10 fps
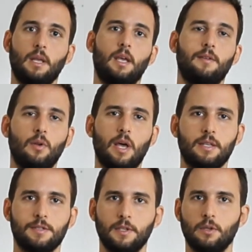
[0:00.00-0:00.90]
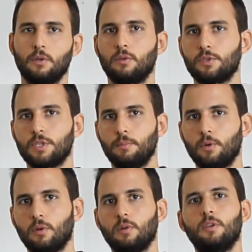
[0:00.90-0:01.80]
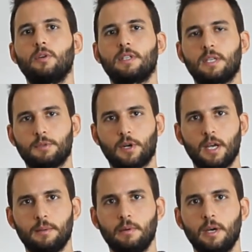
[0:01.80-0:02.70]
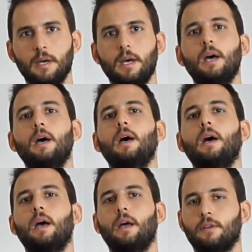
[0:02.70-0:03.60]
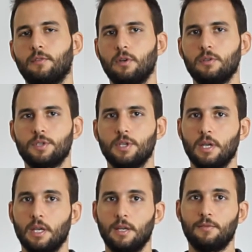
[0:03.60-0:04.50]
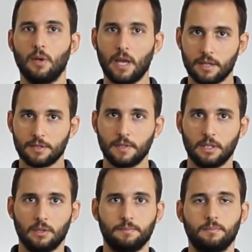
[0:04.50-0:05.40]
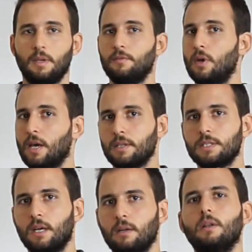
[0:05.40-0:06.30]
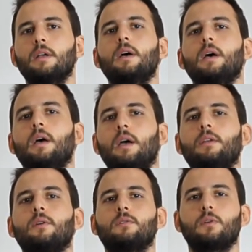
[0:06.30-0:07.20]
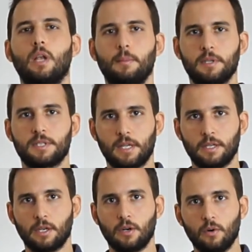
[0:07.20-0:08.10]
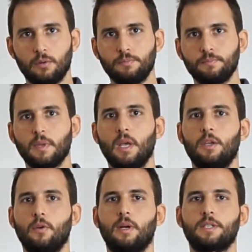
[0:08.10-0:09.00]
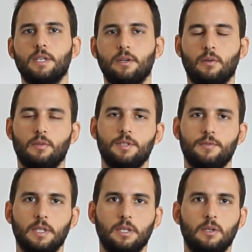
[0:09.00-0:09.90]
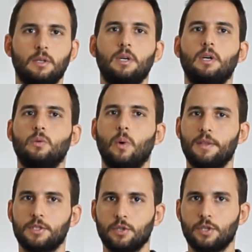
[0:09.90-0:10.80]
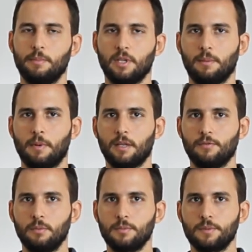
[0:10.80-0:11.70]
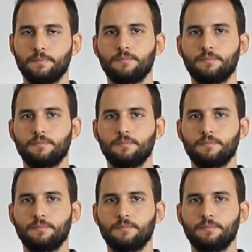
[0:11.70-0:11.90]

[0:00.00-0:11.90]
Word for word: If you like this video and you want to see more, you can subscribe. And of course, if you like this video, if you like this channel and you want to help this channel grow, you can share this video to other social media platforms.